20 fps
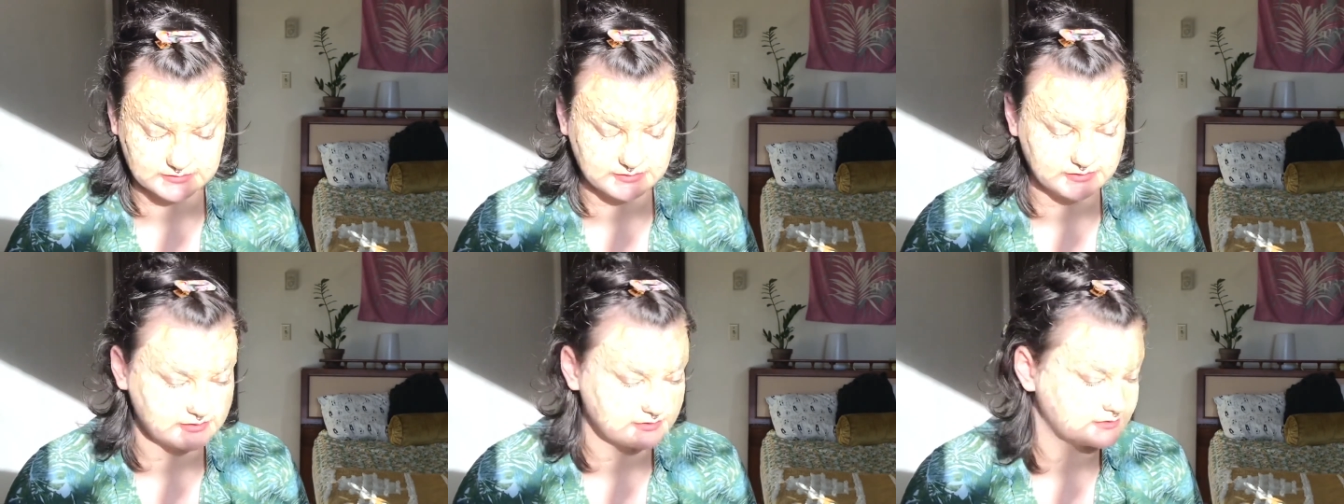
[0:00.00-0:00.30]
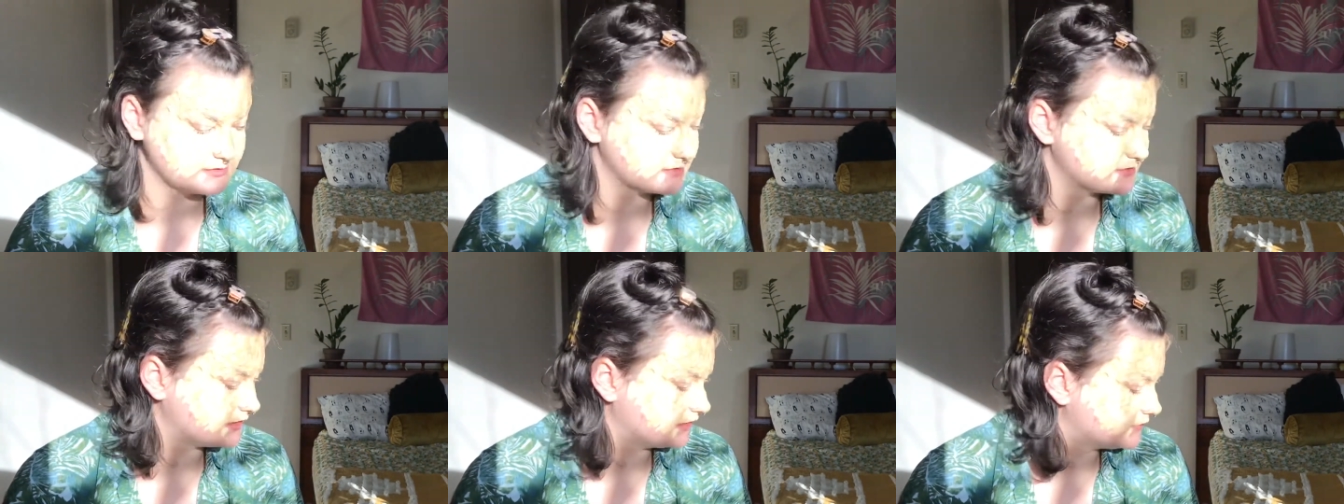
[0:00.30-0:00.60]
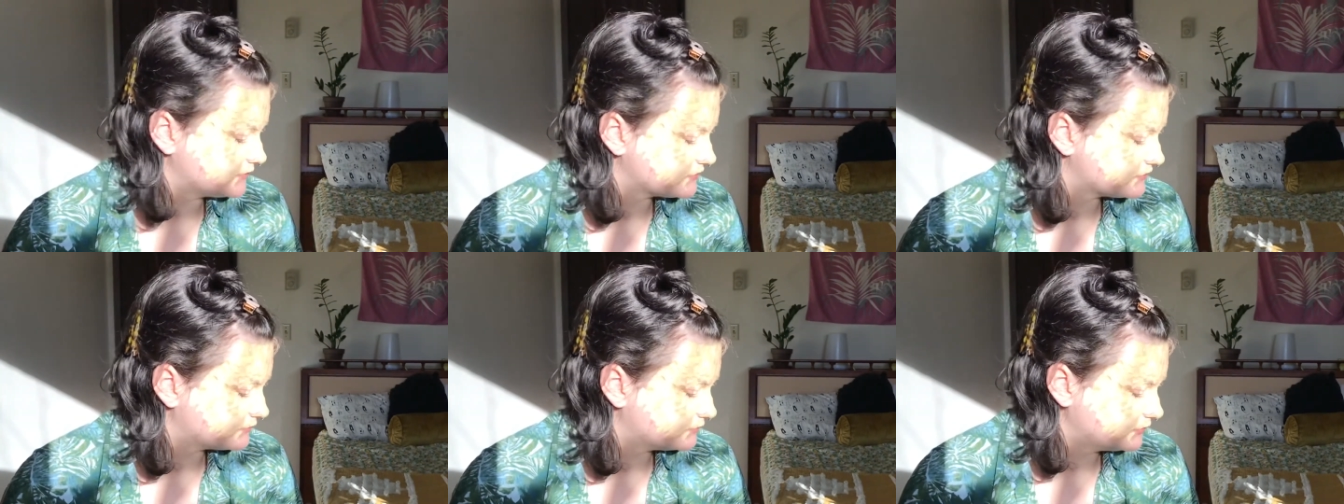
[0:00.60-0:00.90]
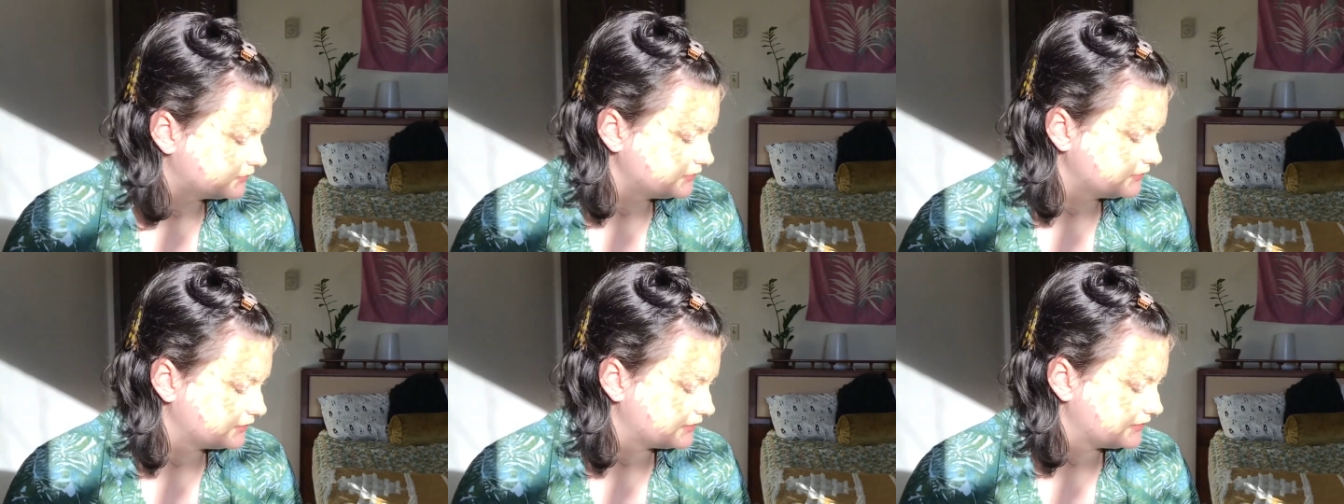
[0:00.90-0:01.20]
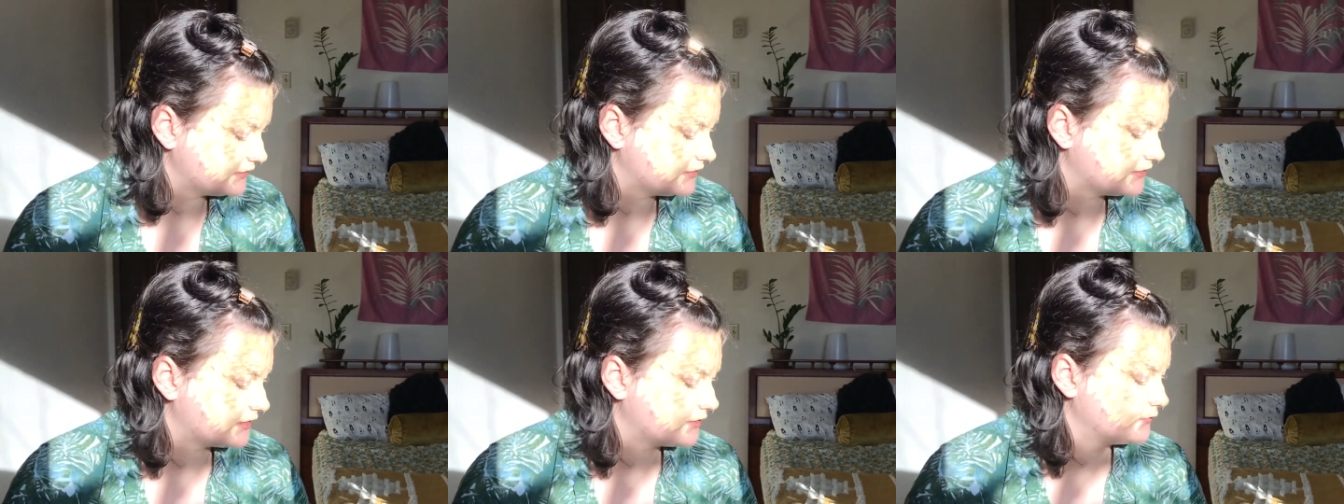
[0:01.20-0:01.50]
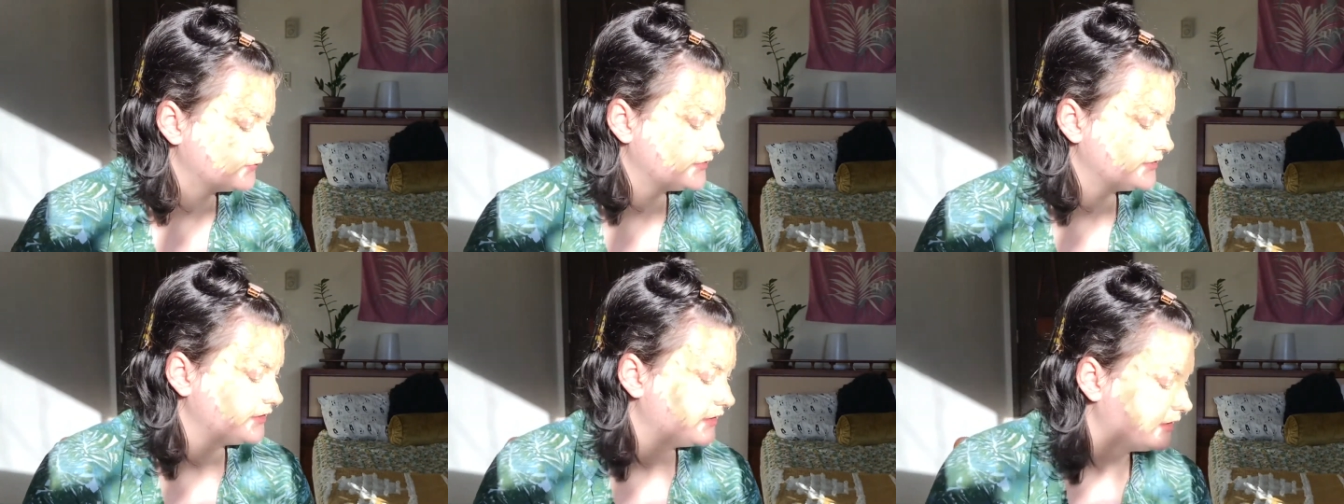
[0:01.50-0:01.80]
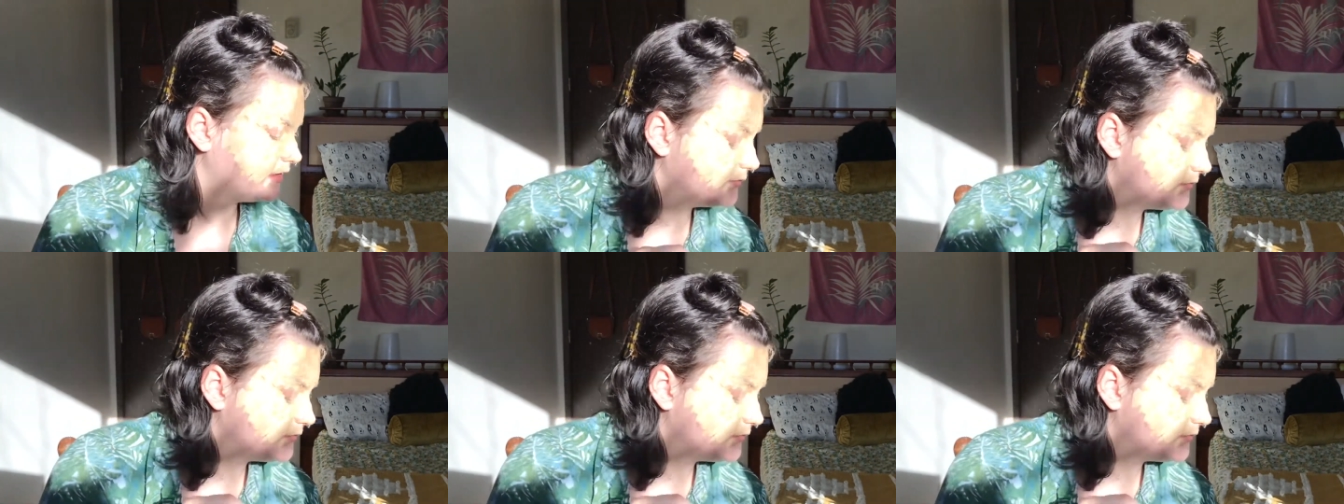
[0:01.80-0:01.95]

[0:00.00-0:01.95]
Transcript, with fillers: because I was worried that I would not